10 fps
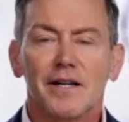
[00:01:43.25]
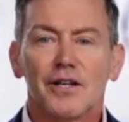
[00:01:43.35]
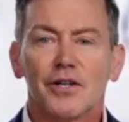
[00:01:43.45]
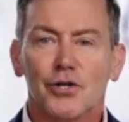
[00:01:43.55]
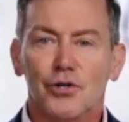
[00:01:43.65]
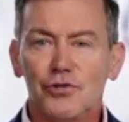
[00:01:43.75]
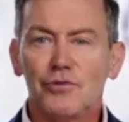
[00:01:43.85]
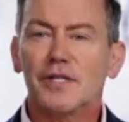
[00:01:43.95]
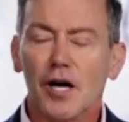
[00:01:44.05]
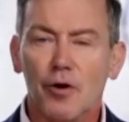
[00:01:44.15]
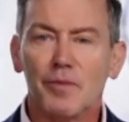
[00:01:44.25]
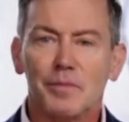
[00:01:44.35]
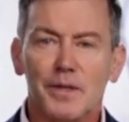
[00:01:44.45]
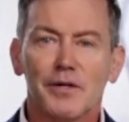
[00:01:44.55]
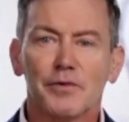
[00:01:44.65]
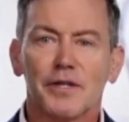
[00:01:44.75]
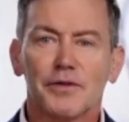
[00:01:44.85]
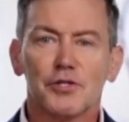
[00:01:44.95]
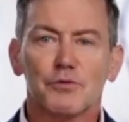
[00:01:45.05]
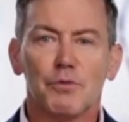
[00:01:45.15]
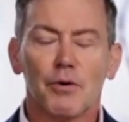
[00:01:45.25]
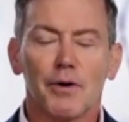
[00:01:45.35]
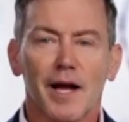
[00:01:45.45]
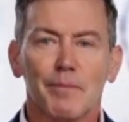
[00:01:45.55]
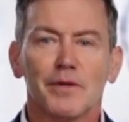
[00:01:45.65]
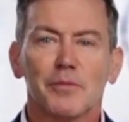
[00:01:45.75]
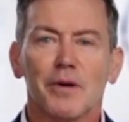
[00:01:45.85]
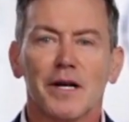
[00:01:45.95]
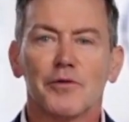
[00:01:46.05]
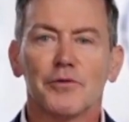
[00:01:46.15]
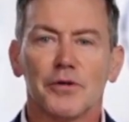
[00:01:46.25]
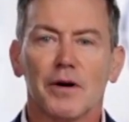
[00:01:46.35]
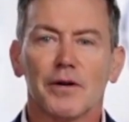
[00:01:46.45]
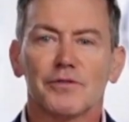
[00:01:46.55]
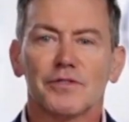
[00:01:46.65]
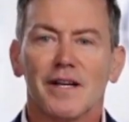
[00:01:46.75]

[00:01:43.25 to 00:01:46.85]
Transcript: "Could you tell me, Peter, that this won't happen to my other daughters?"